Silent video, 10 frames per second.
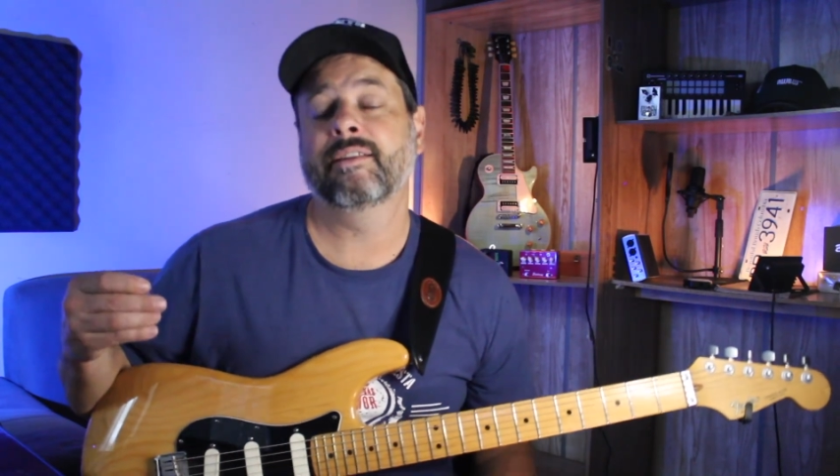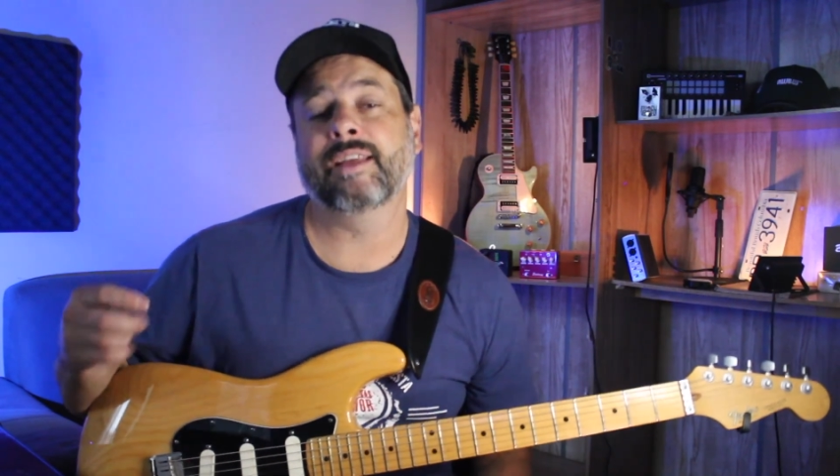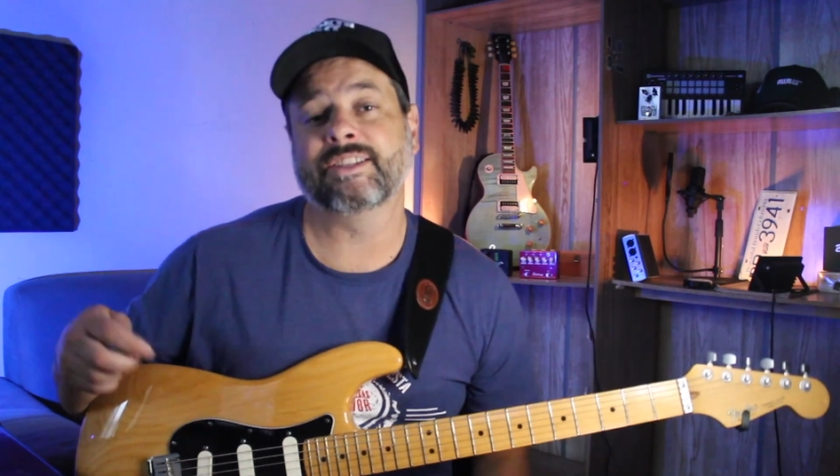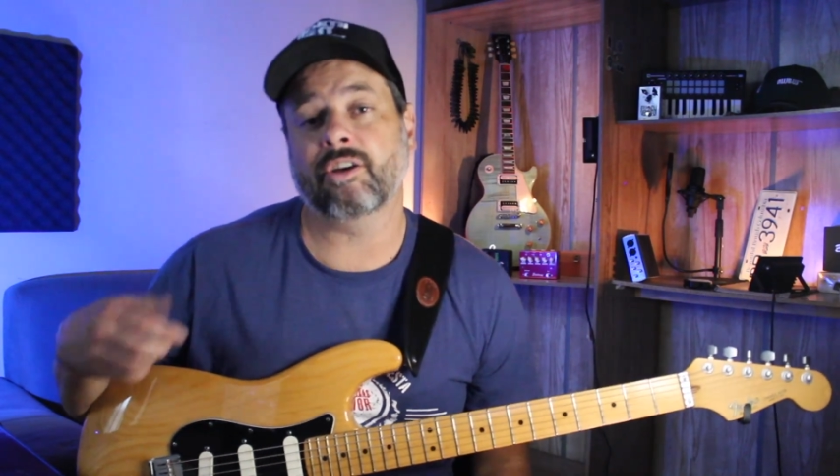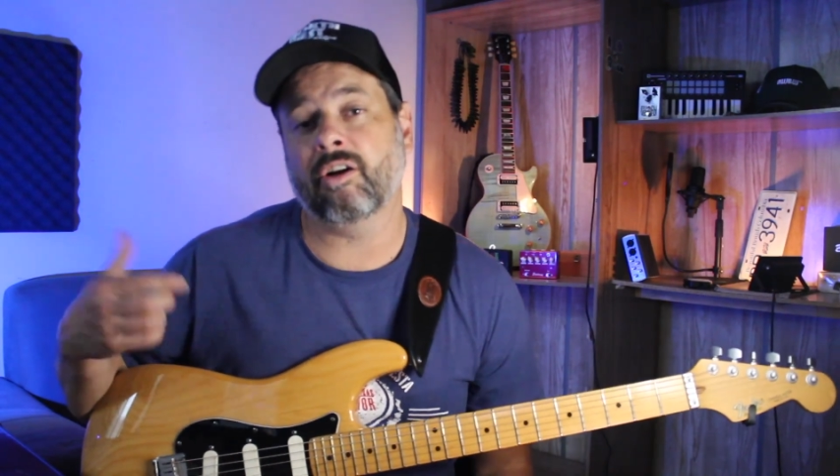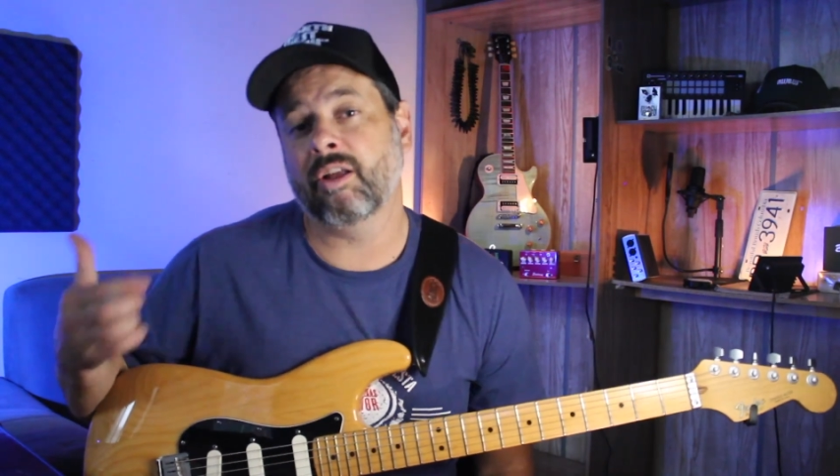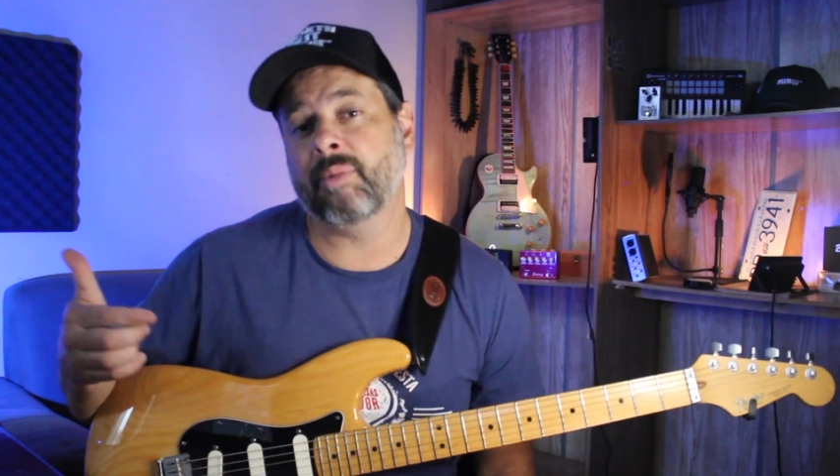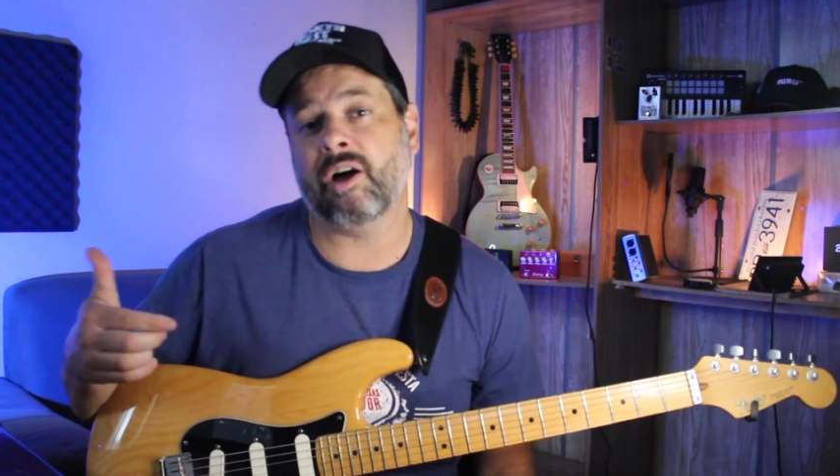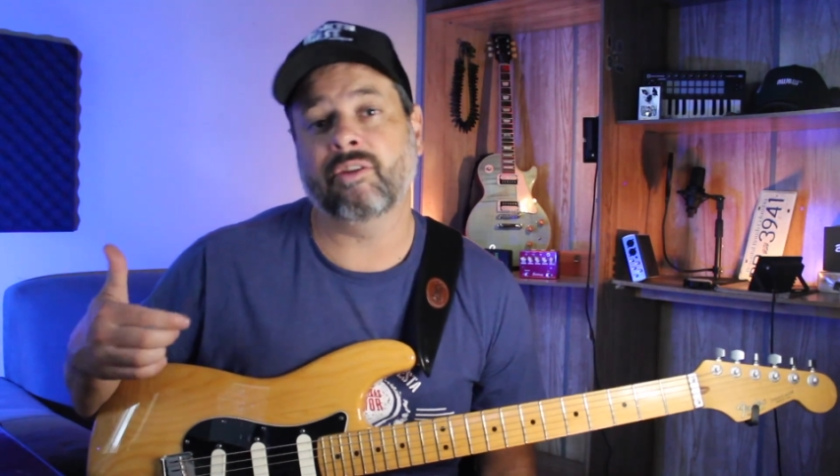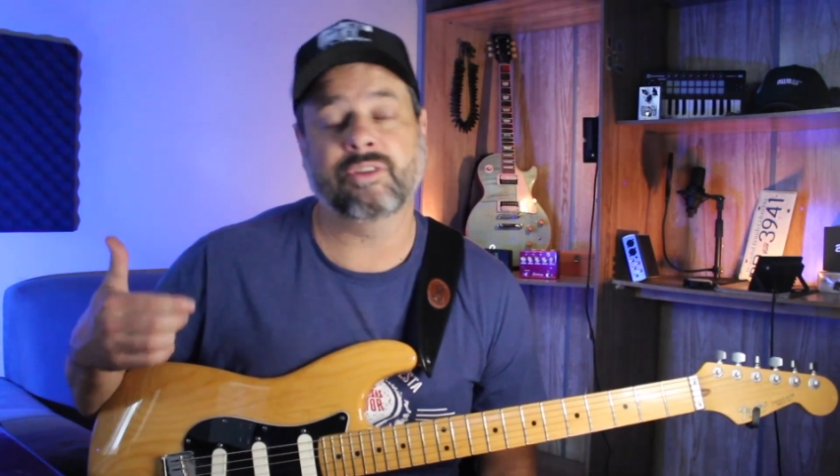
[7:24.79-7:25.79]
that's all
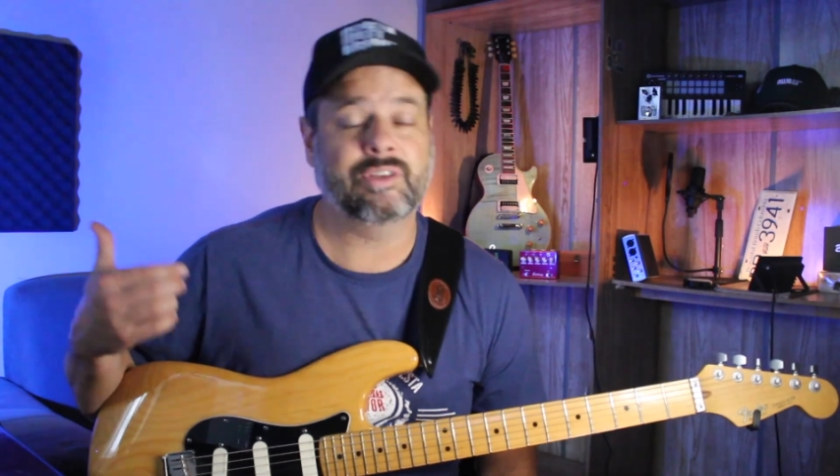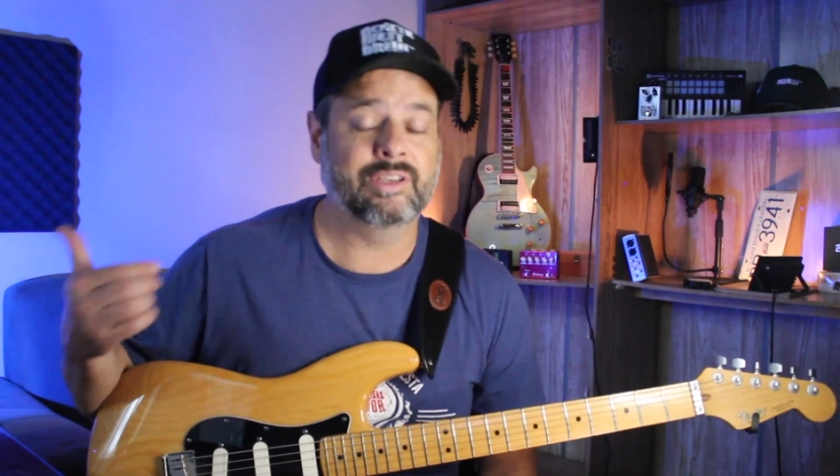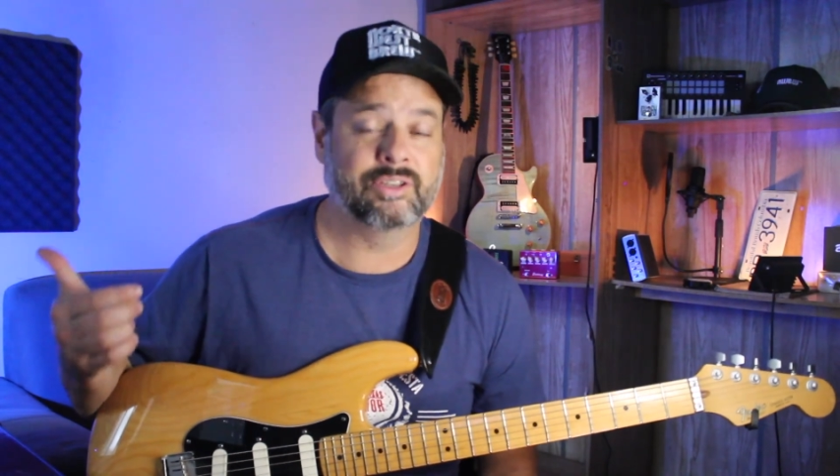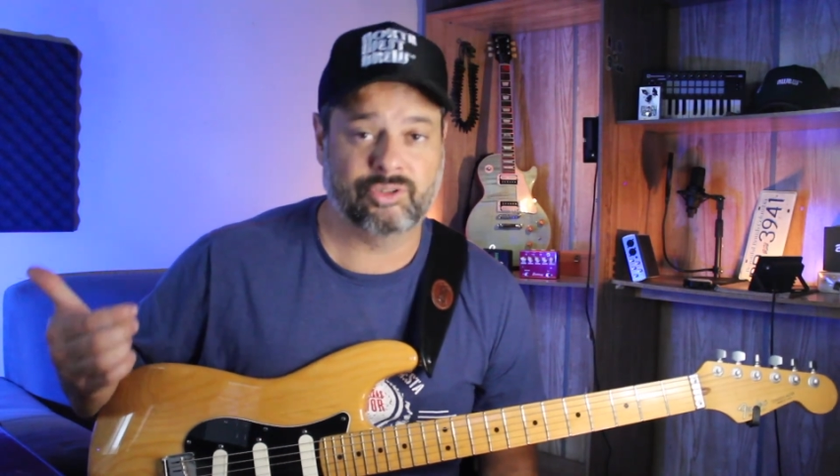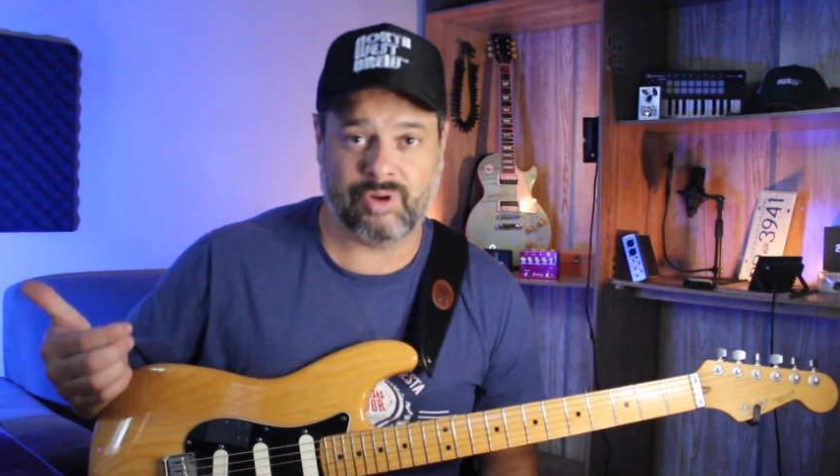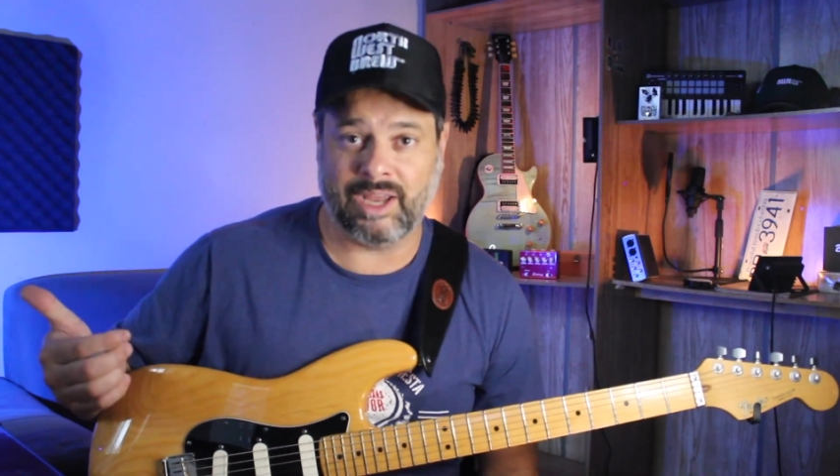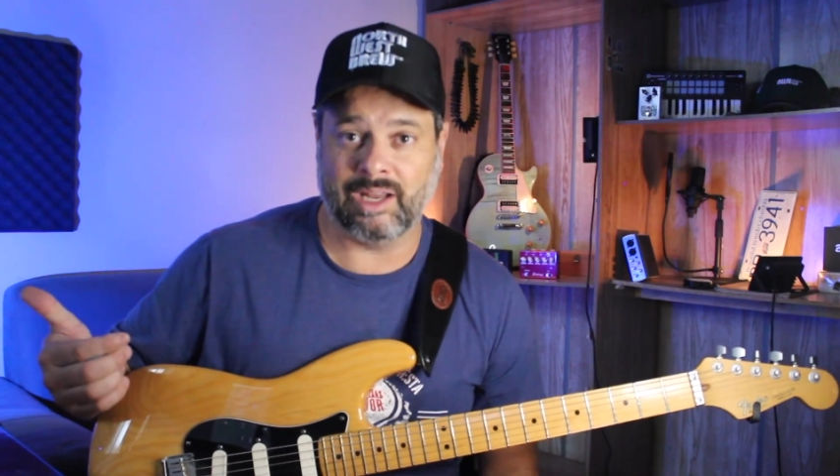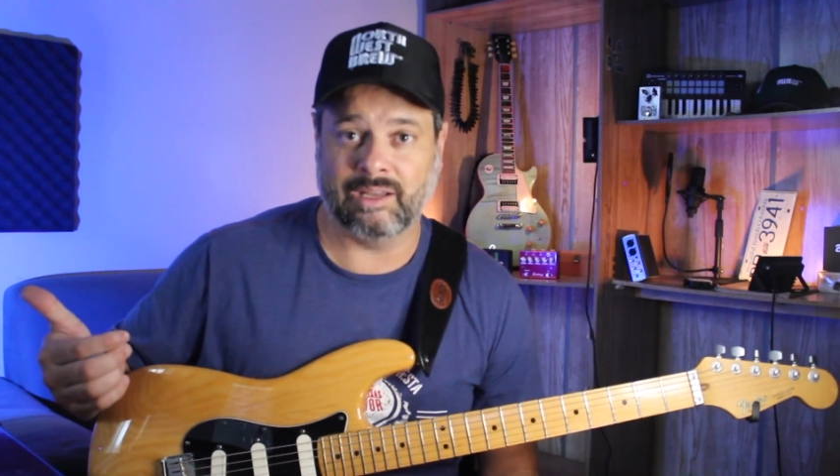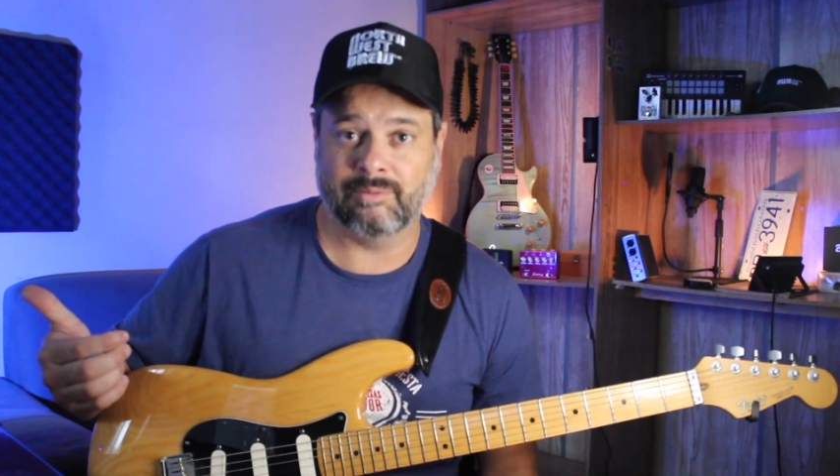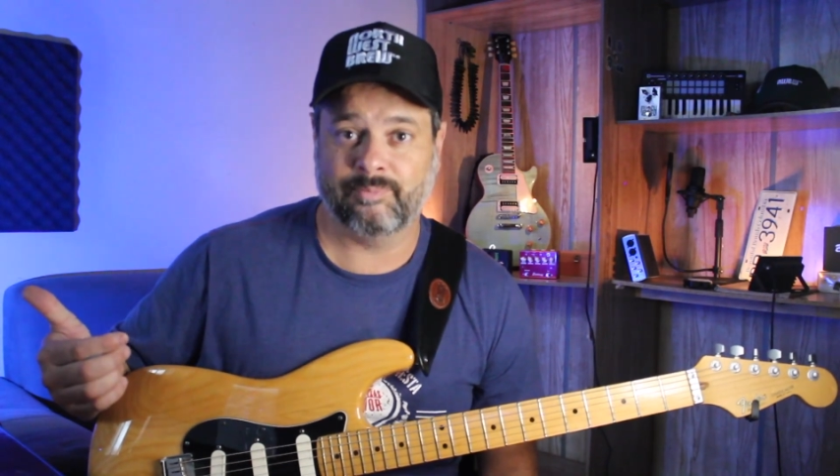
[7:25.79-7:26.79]
about ear
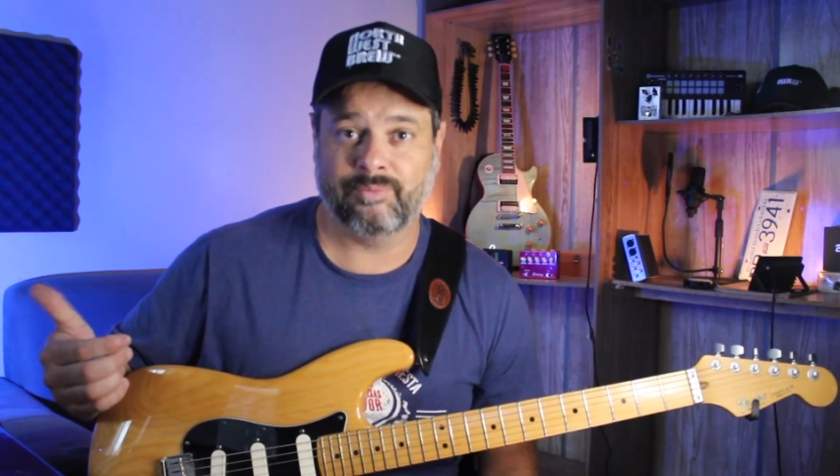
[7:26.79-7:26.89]
training.